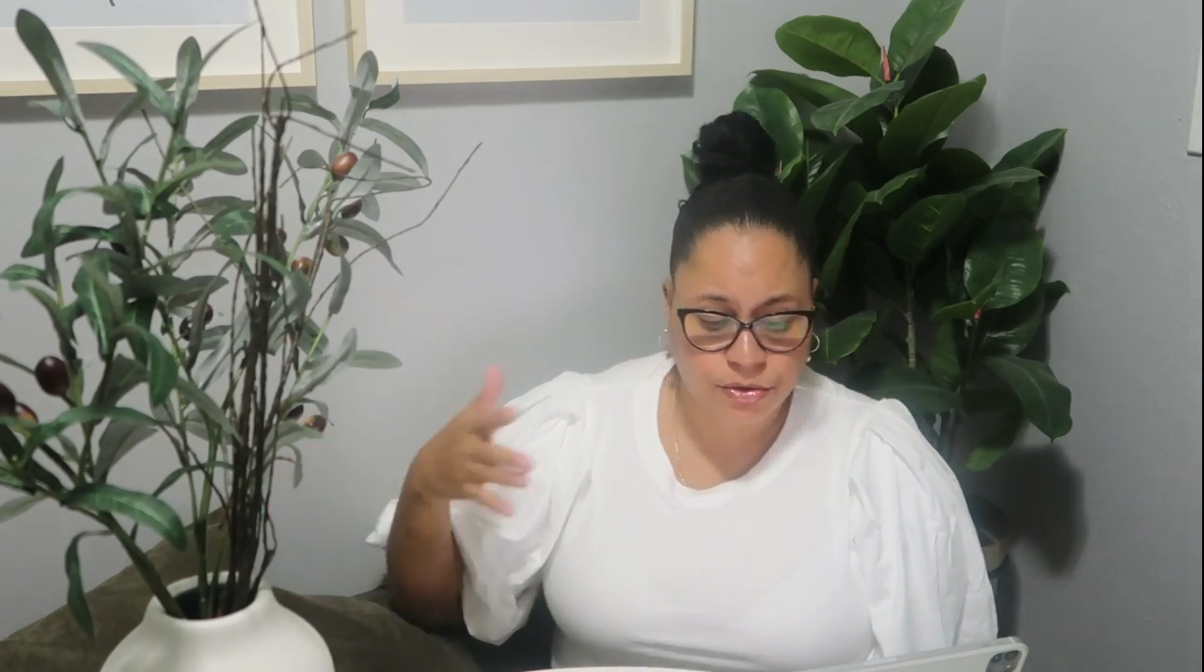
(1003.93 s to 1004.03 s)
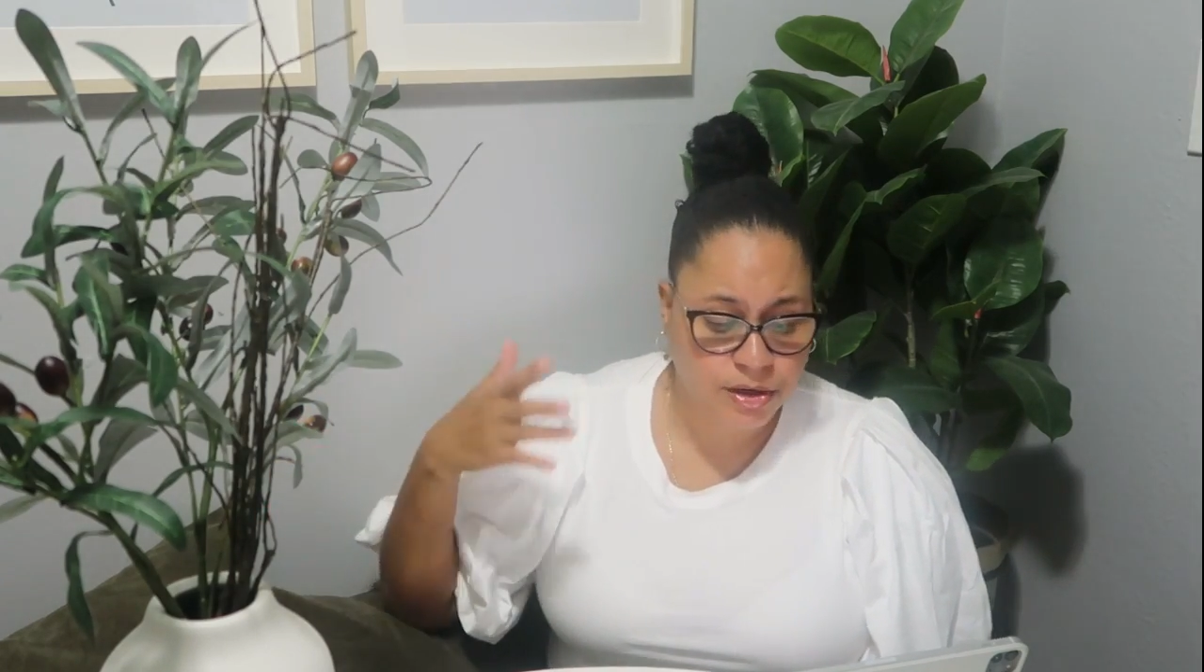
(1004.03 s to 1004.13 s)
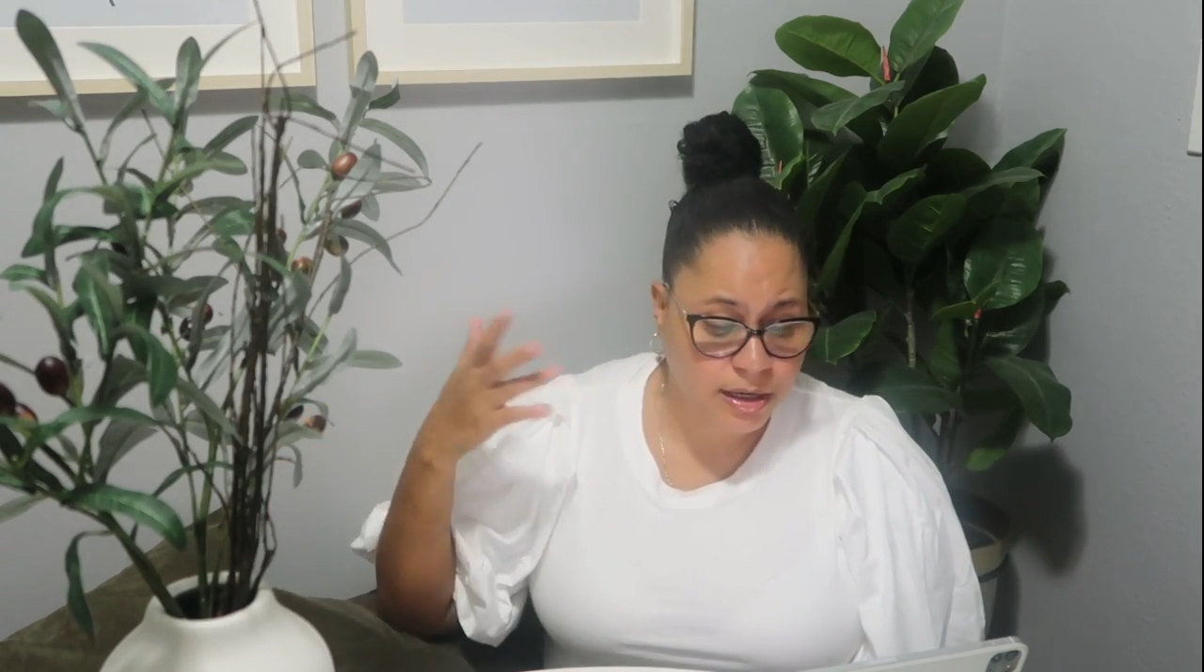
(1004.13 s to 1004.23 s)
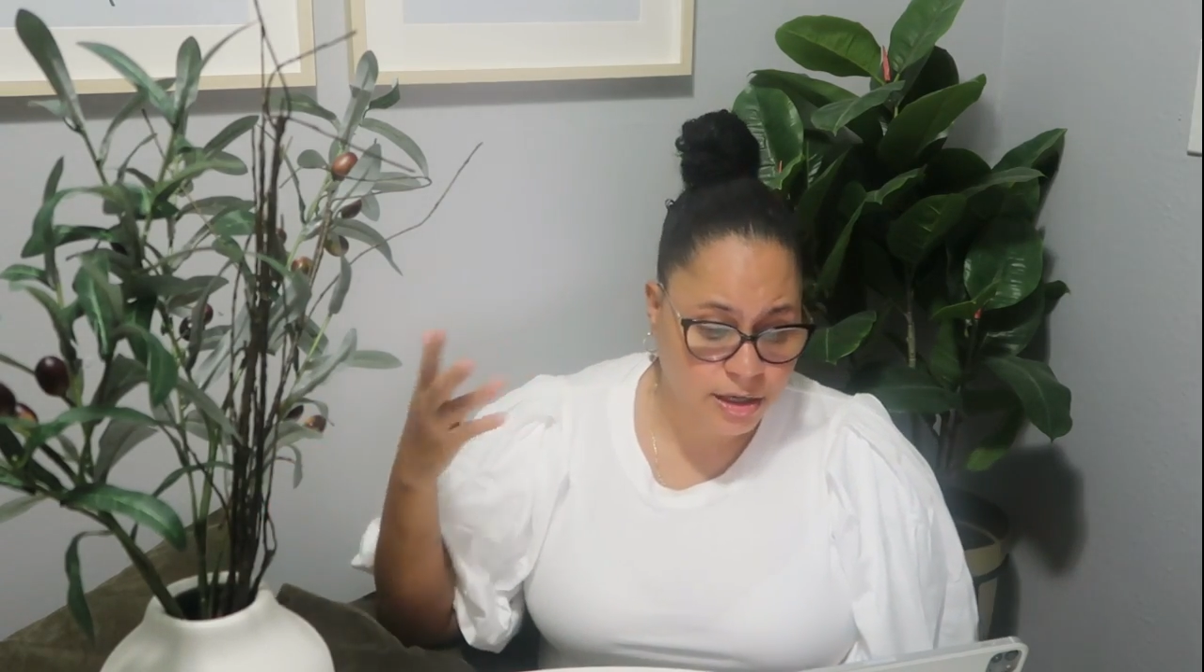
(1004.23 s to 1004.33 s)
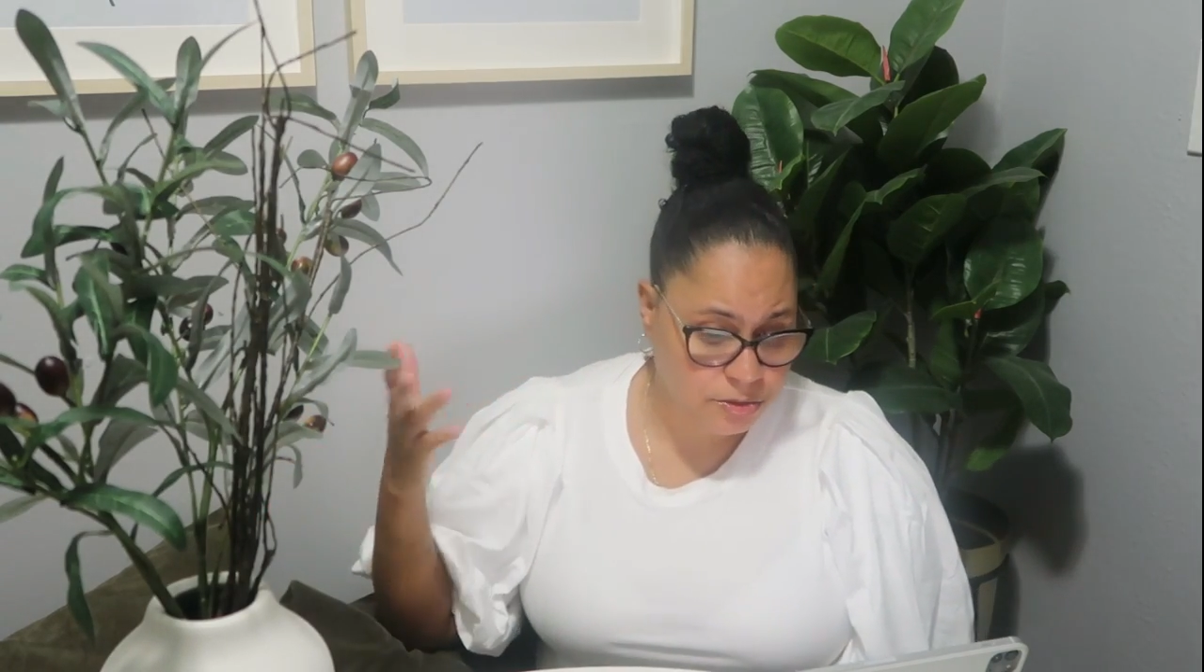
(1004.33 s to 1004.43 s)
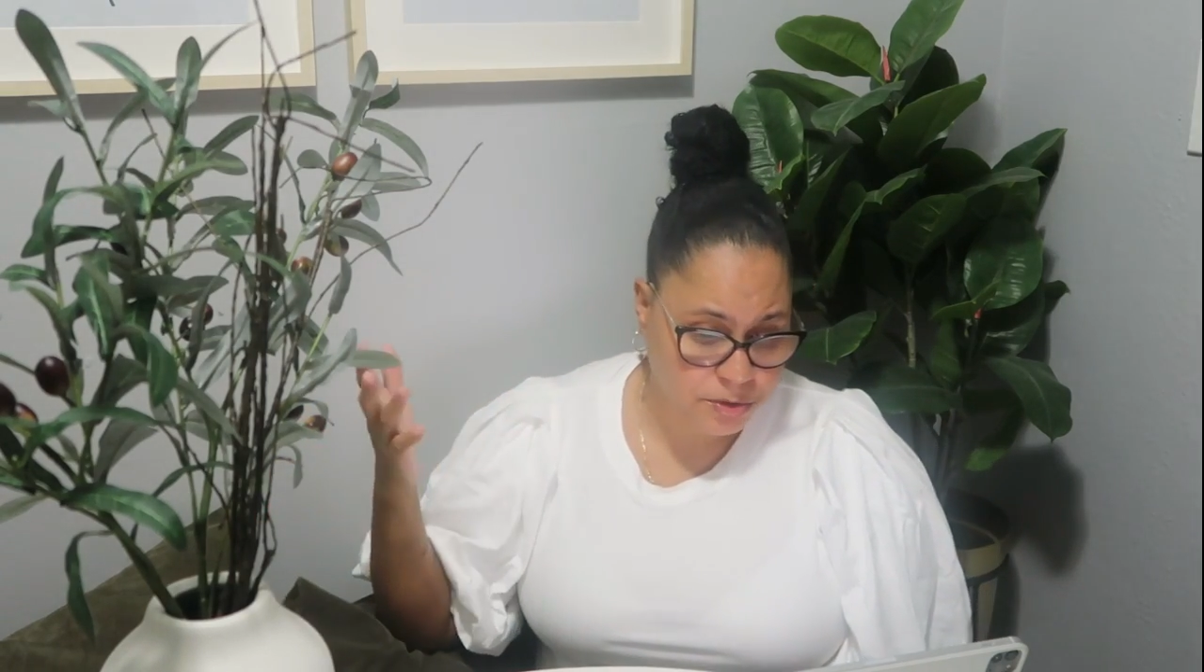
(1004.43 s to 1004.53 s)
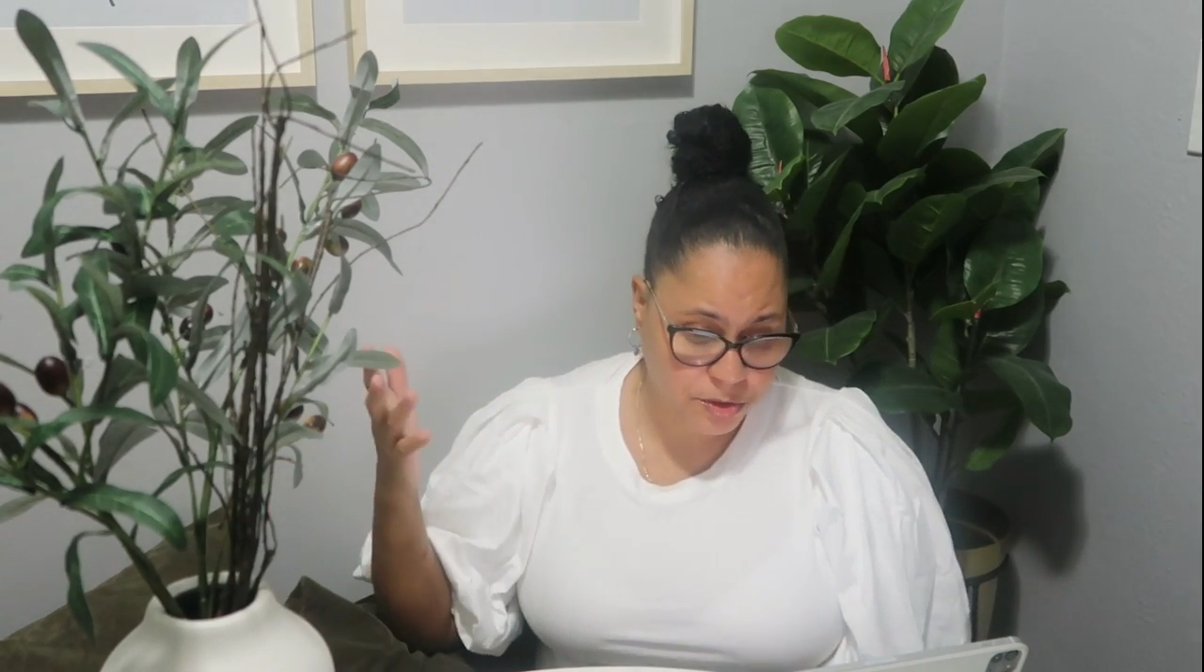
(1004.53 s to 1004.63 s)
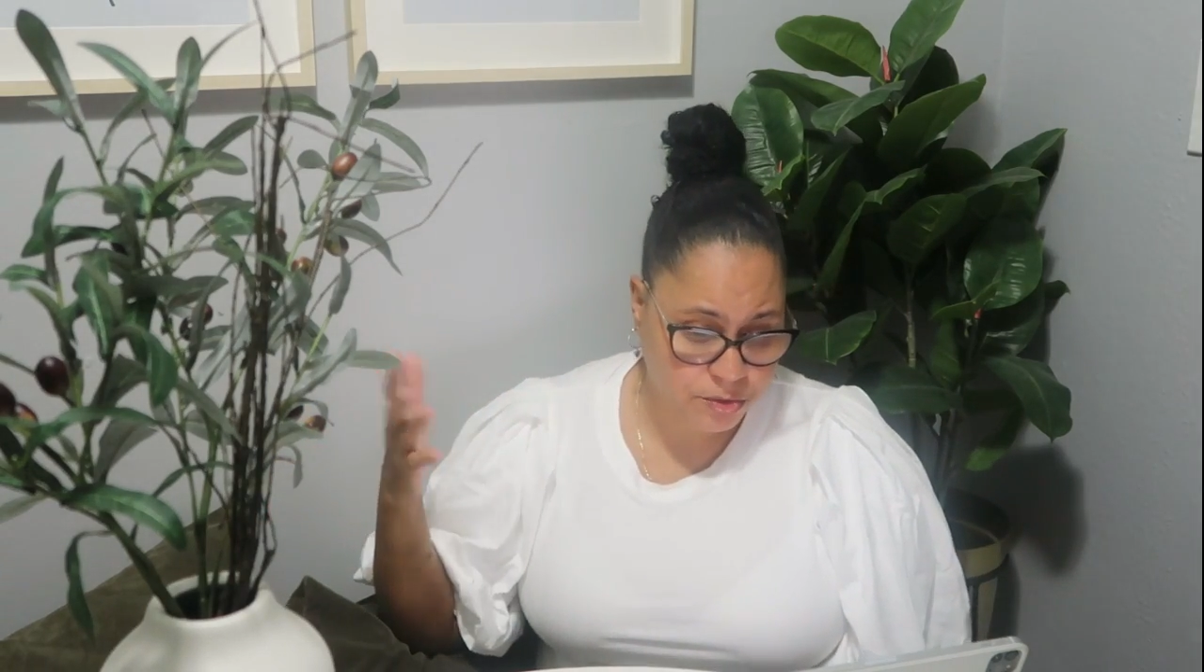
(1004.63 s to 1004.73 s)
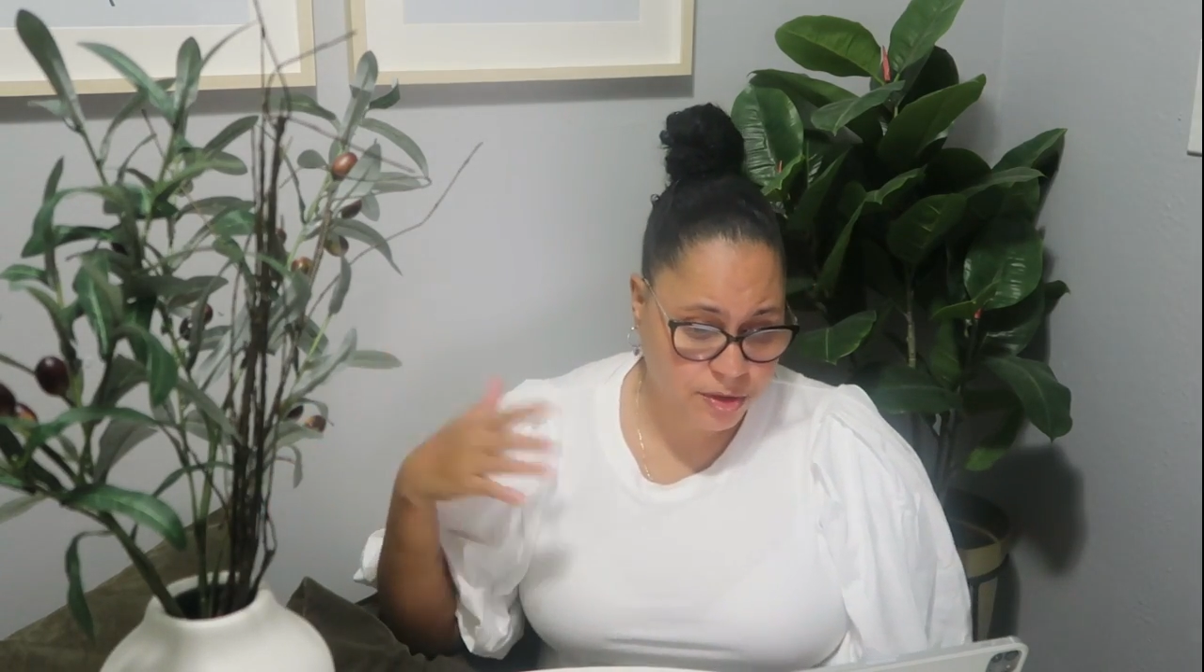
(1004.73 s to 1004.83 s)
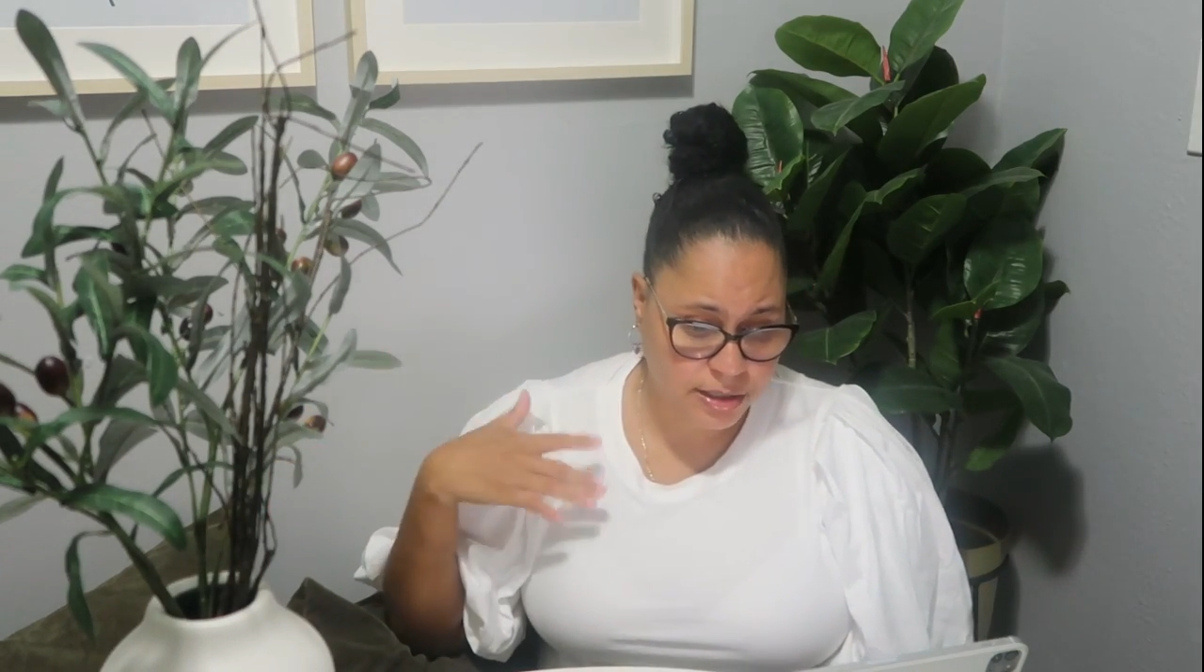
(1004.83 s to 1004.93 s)
so it allows me
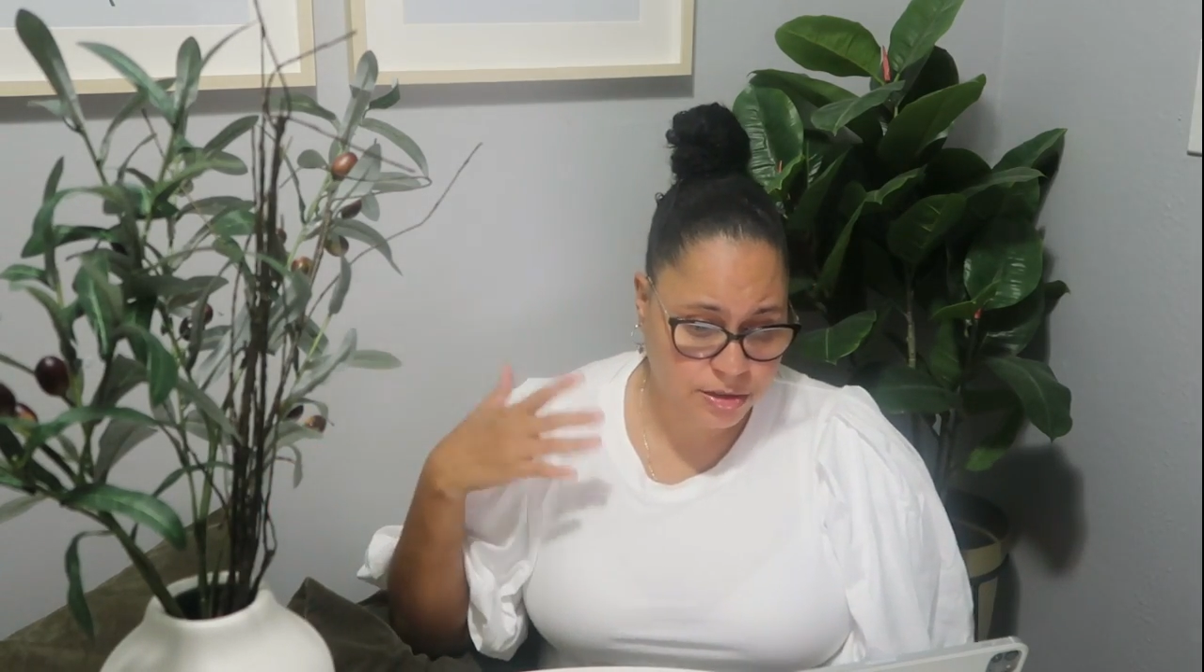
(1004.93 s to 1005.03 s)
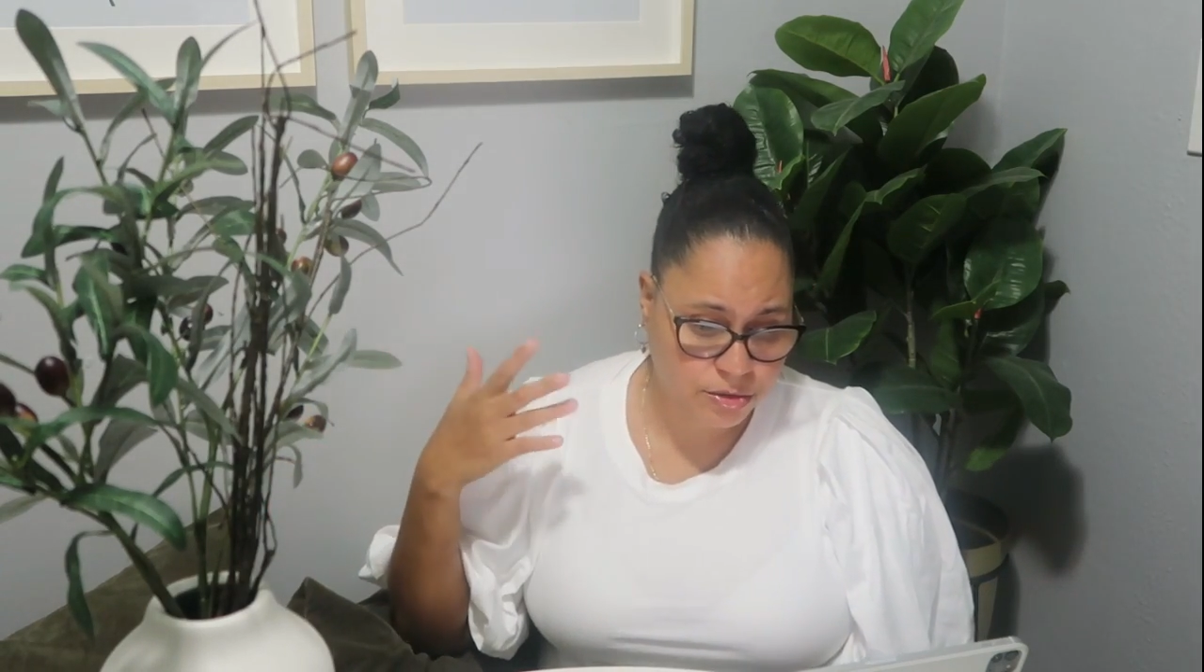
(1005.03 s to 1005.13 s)
to do that.